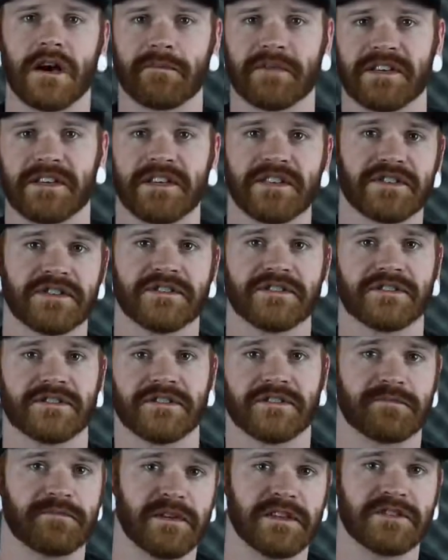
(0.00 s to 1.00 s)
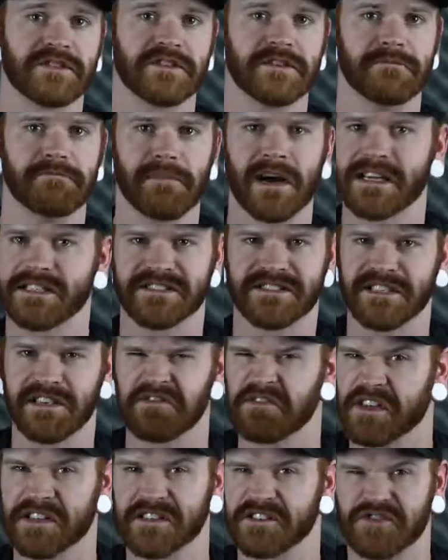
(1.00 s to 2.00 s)
competition suspension might
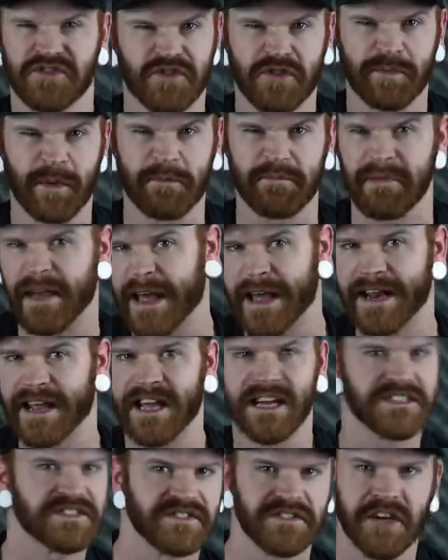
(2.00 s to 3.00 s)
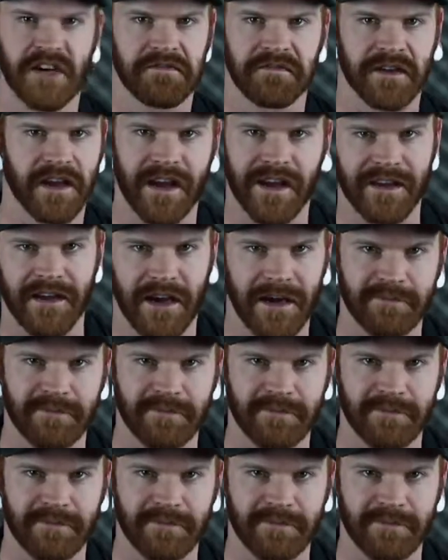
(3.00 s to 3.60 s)
sound like the super badass tough guy